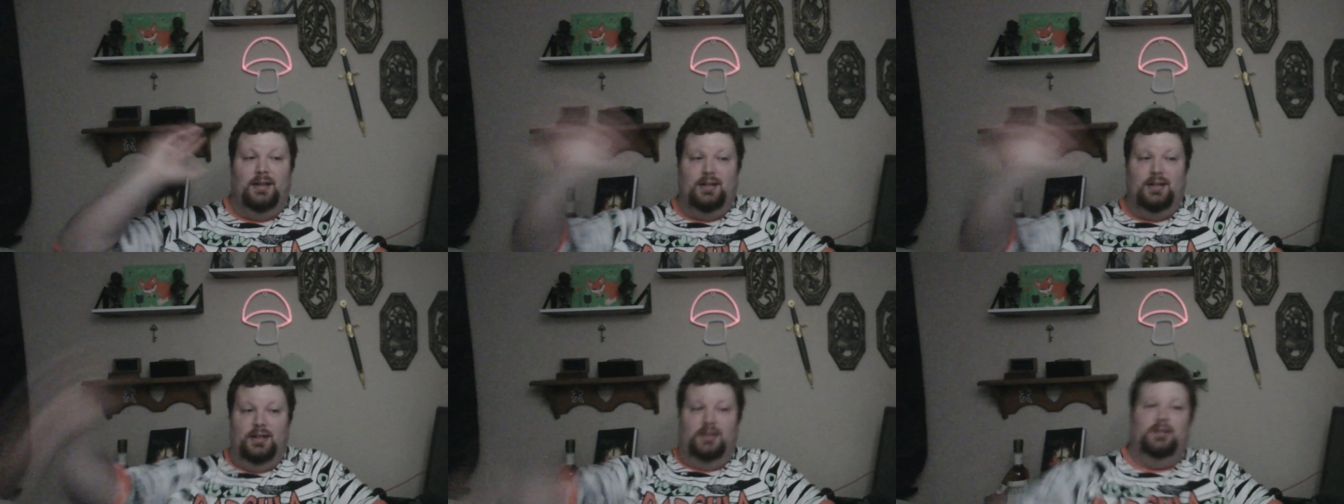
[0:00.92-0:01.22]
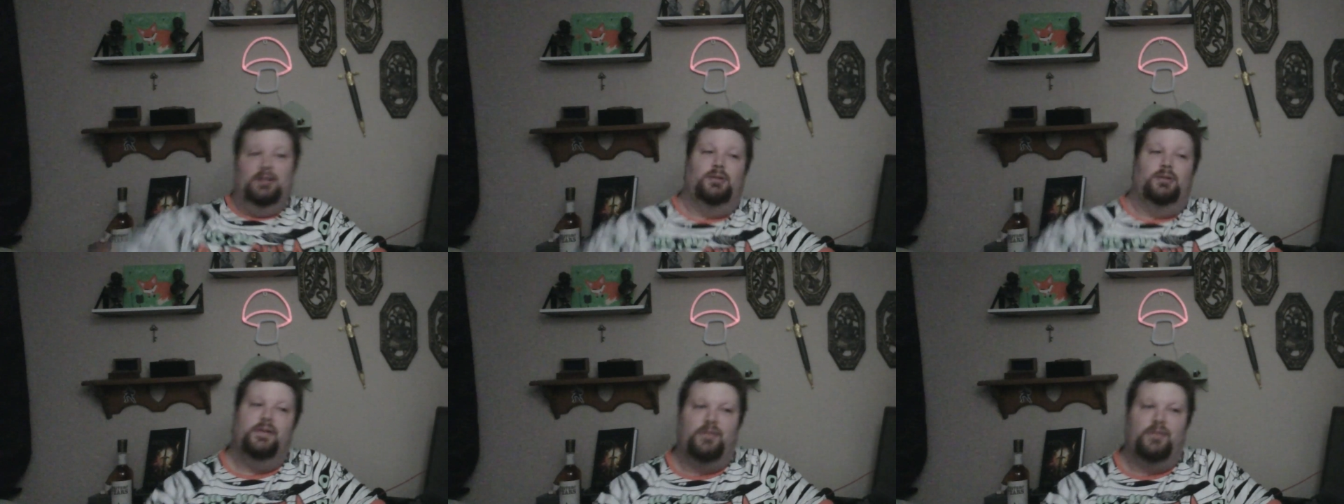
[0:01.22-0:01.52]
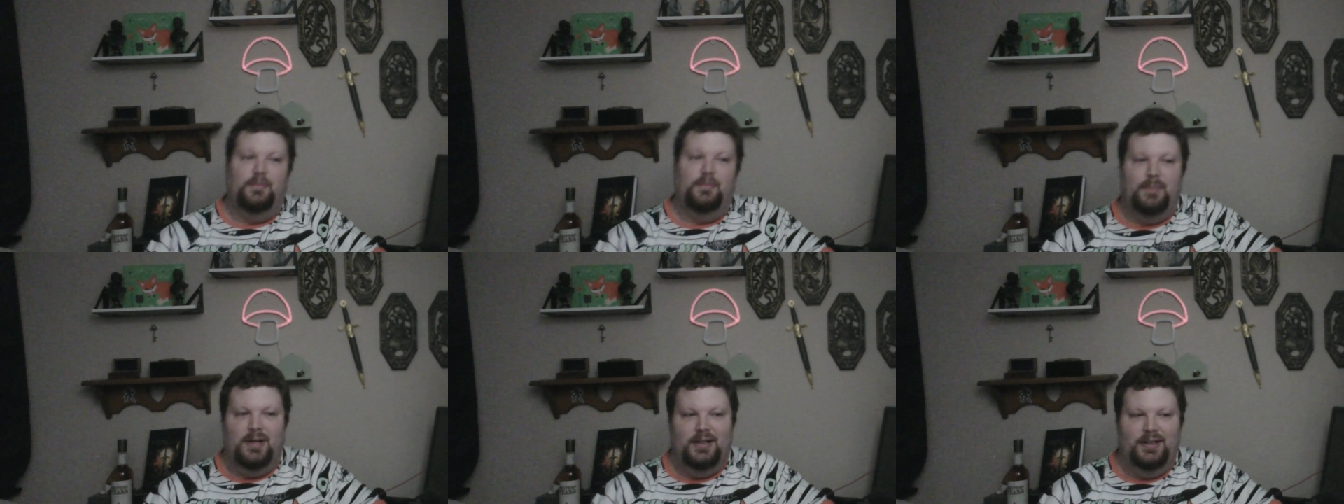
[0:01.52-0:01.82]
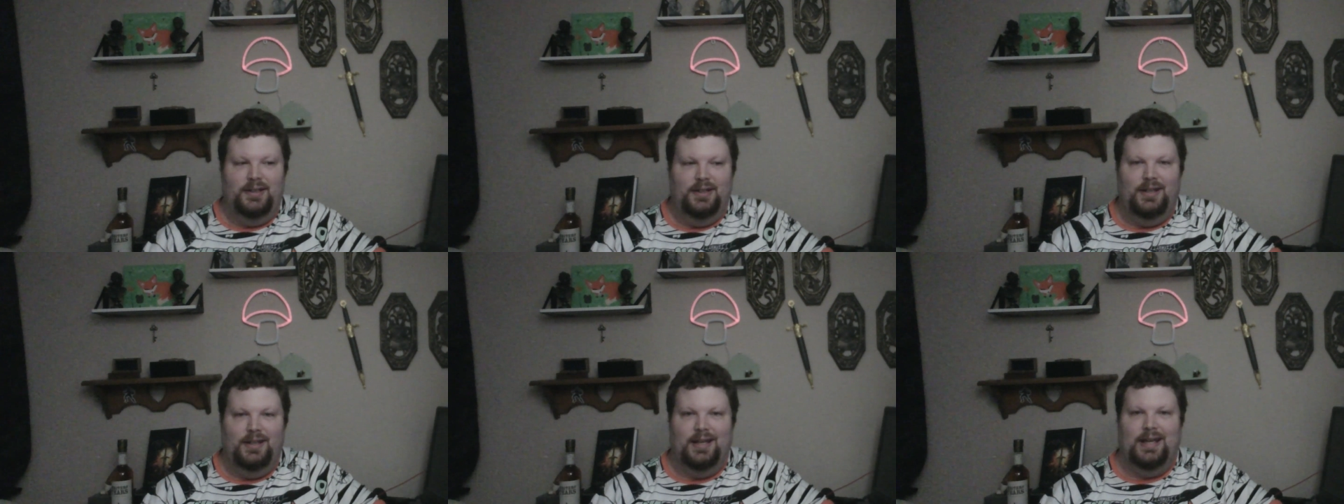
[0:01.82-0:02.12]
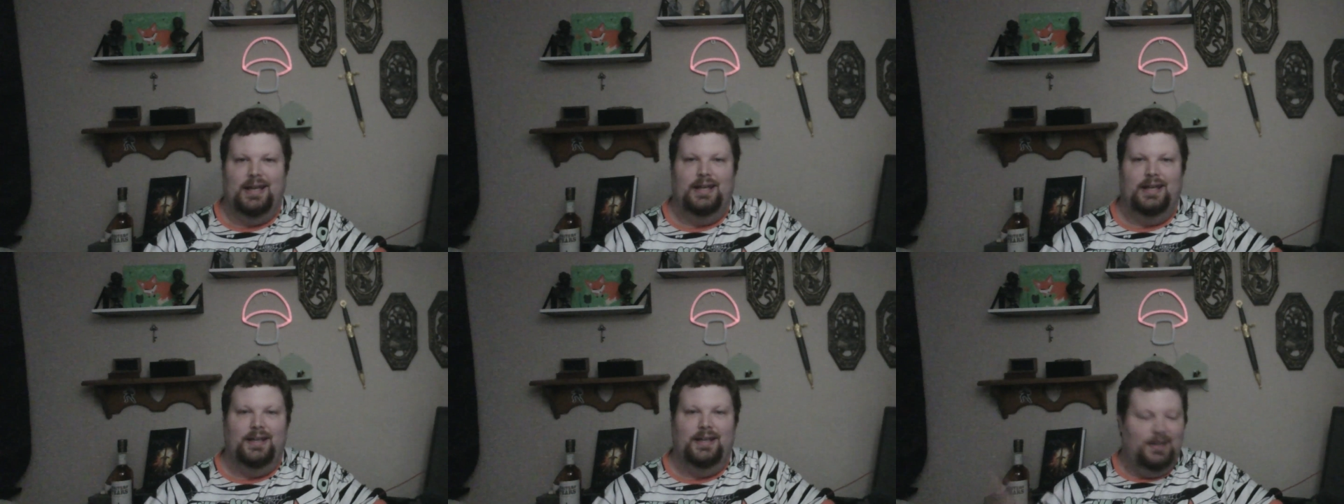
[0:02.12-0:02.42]
Hello everybody,
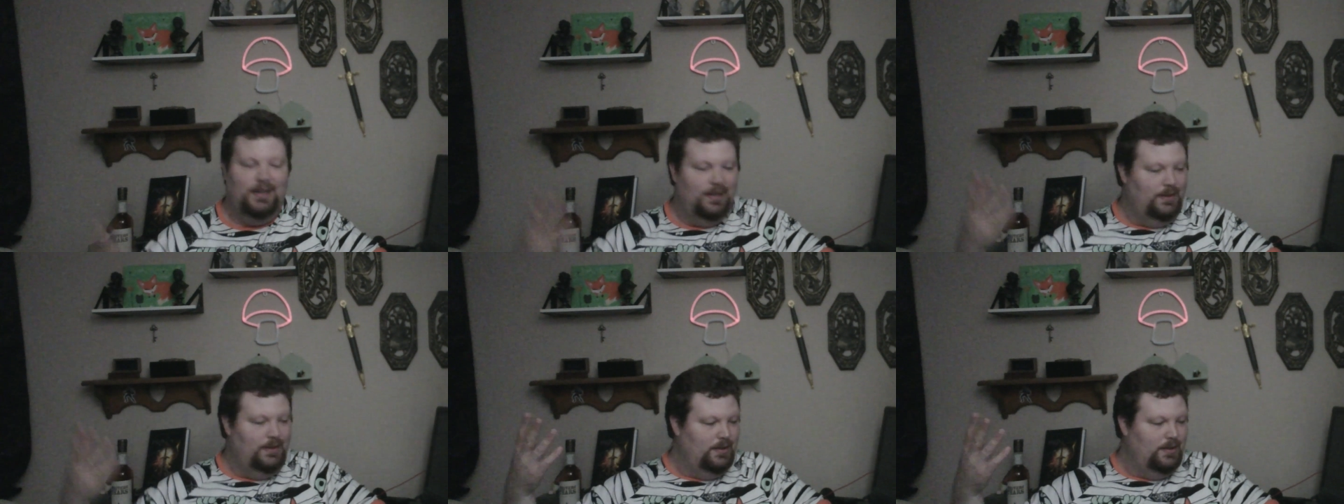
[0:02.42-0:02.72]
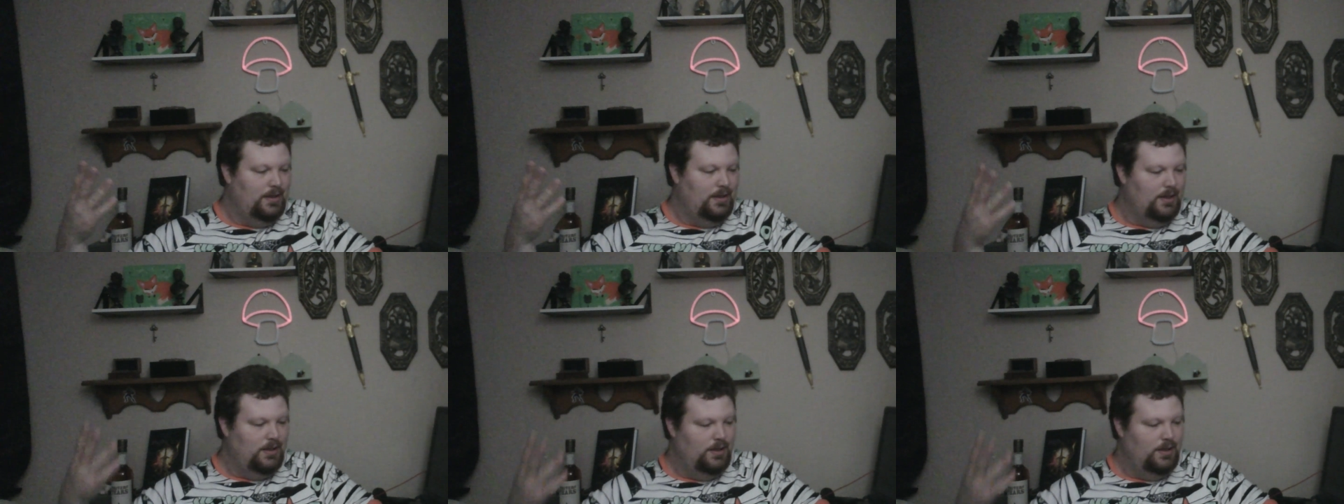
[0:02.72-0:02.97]
and